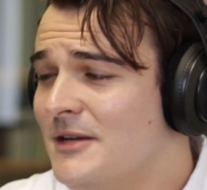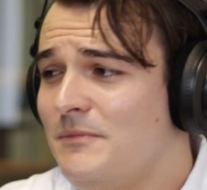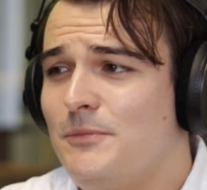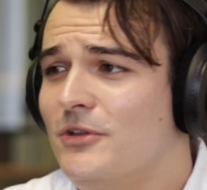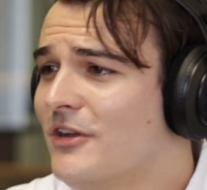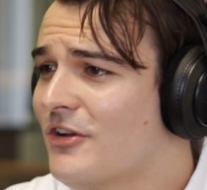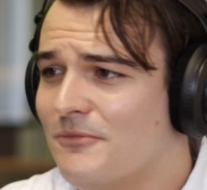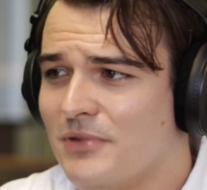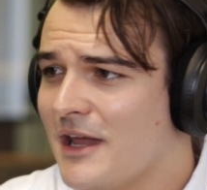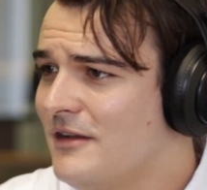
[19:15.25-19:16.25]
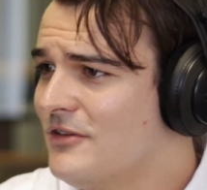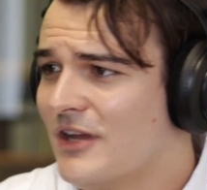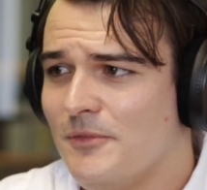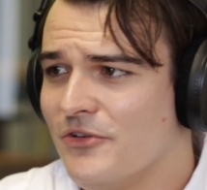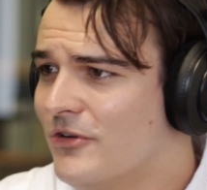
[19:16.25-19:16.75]
People are going to complain, don't
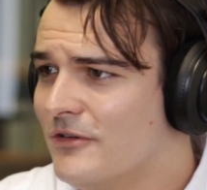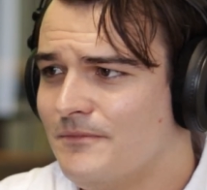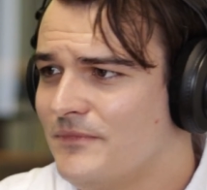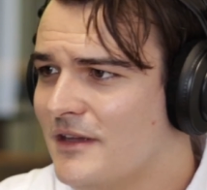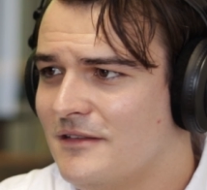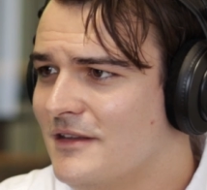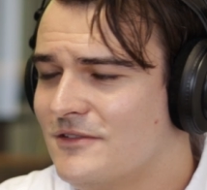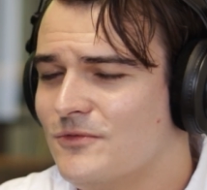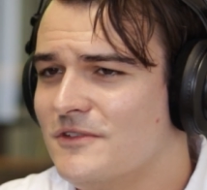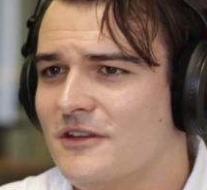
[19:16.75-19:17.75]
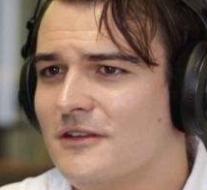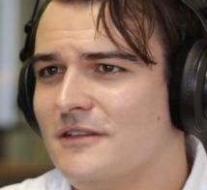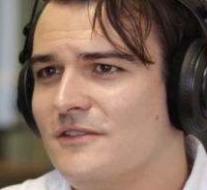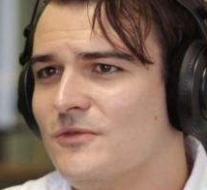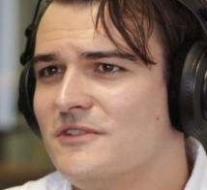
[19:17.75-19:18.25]
get me wrong. There's always going
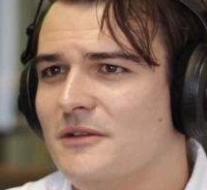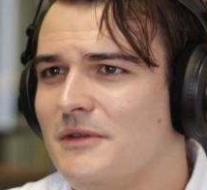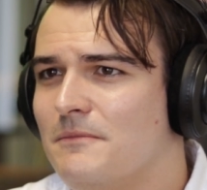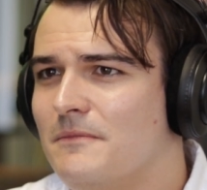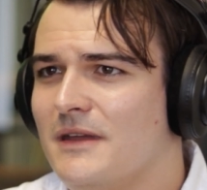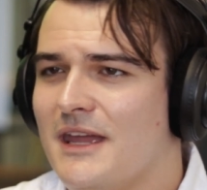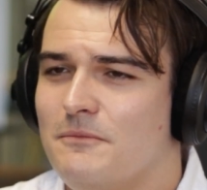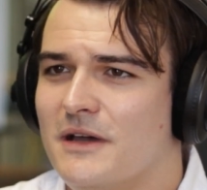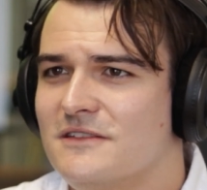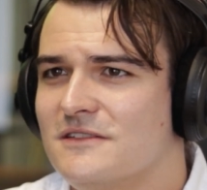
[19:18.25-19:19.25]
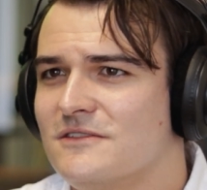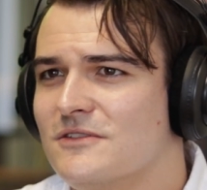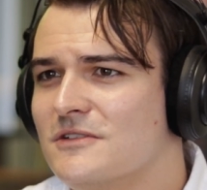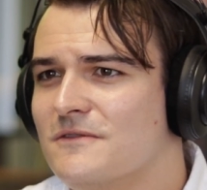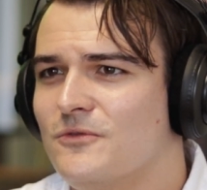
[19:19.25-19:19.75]
to be headbutts and
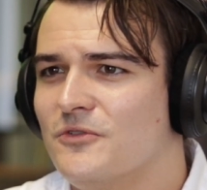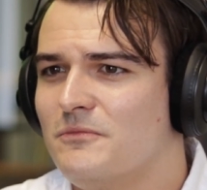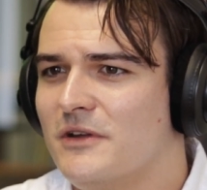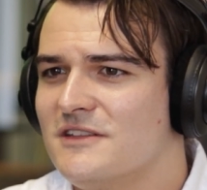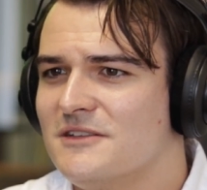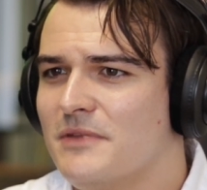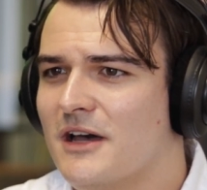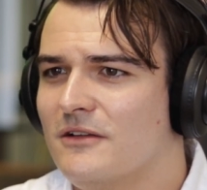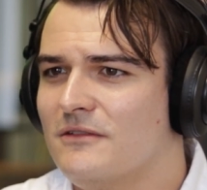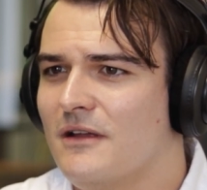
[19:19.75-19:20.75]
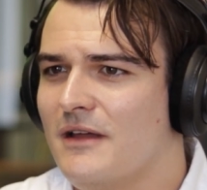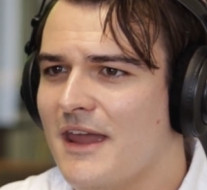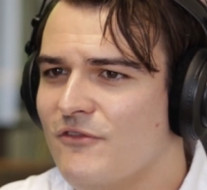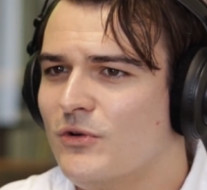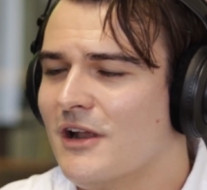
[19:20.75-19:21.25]
so on and so forth. But it's about
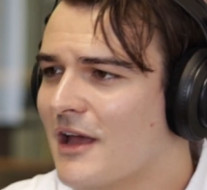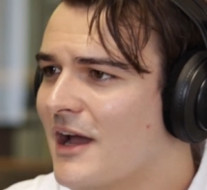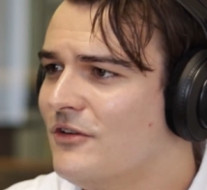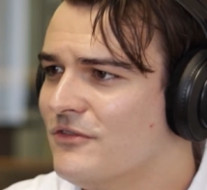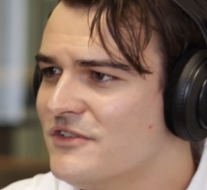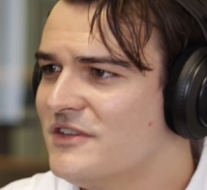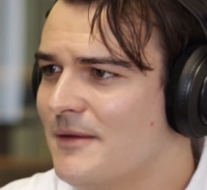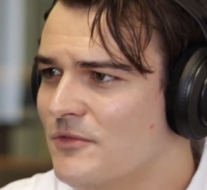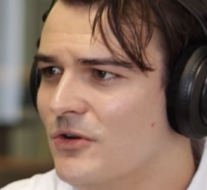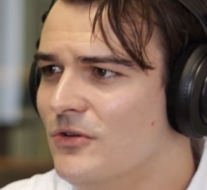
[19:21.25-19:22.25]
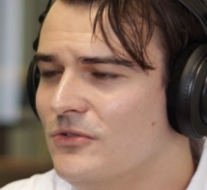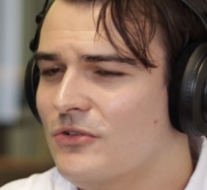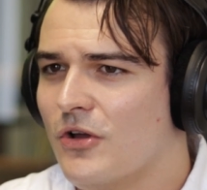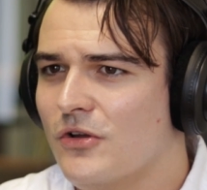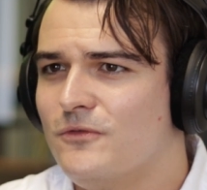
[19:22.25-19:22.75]
everyone aligned on the same goal,
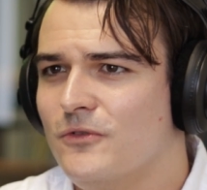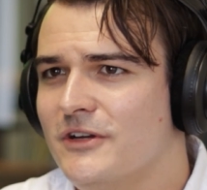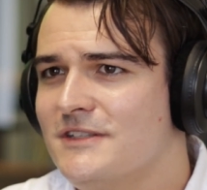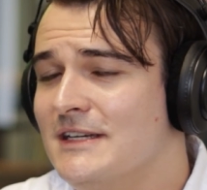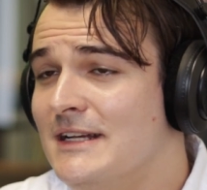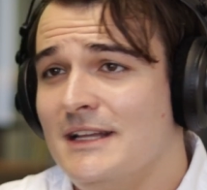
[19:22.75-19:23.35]
going for it.